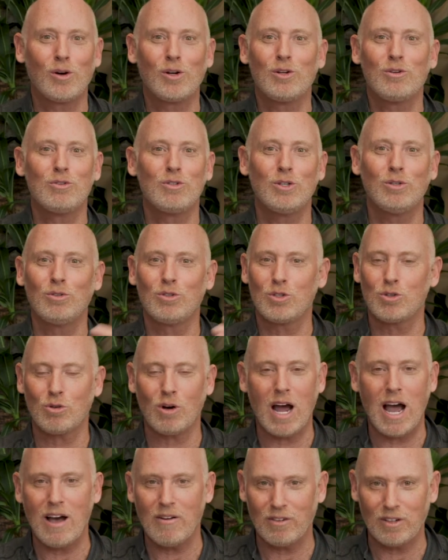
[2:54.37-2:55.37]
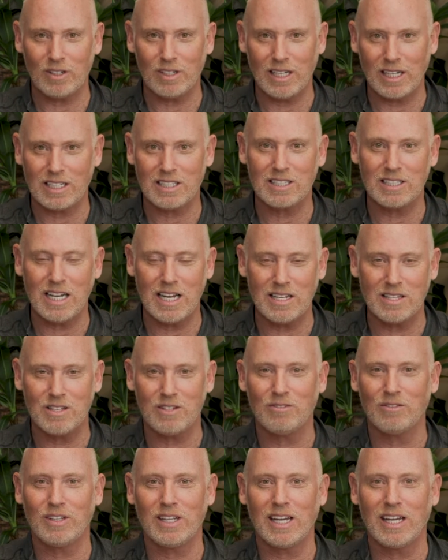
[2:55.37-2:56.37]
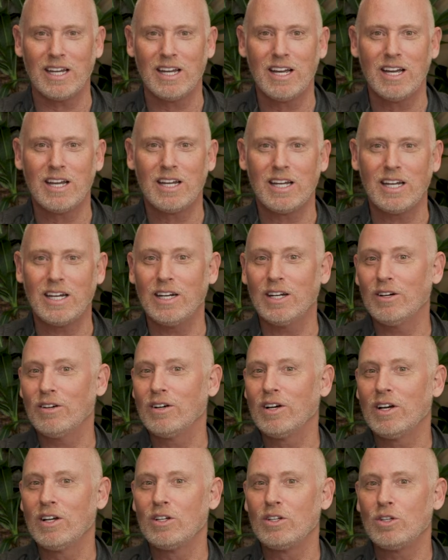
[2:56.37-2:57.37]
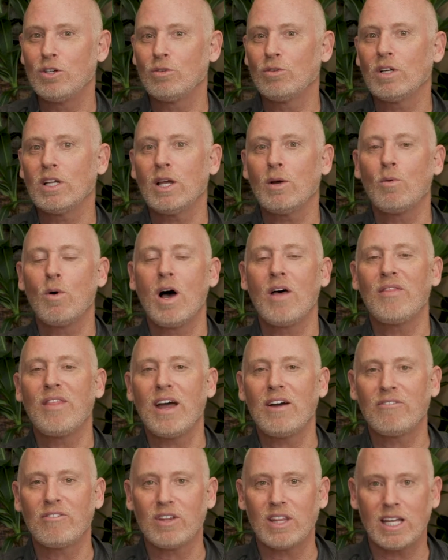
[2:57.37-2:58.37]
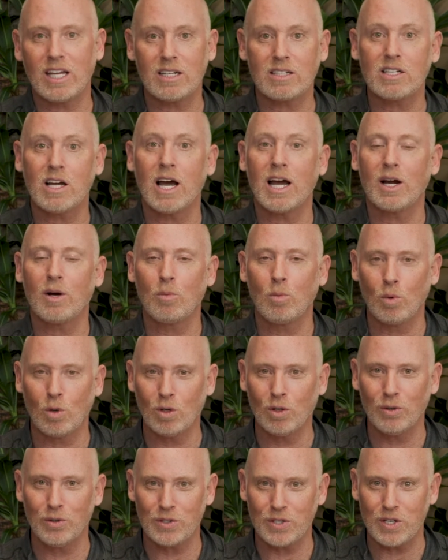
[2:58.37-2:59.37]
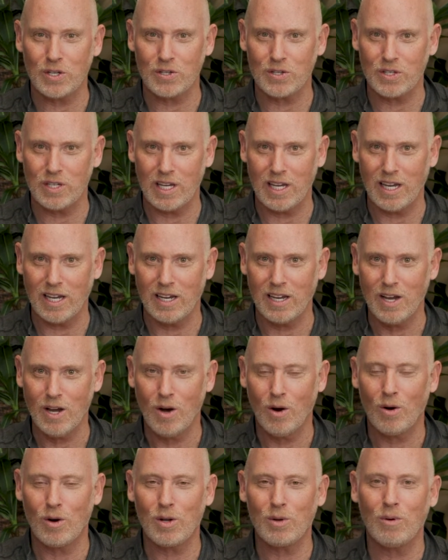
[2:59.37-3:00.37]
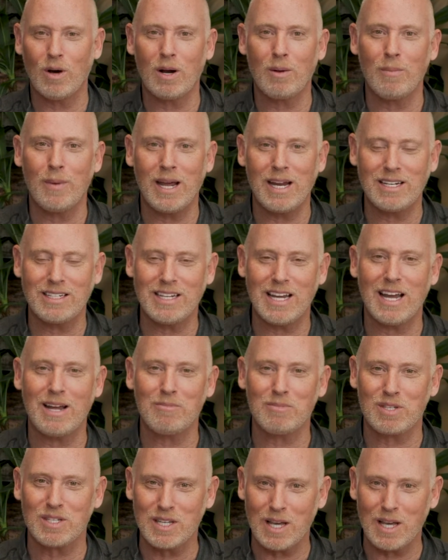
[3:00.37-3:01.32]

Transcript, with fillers: or you do travel extensively, you know, do you really want that for the entire world to see? Or do you want to maintain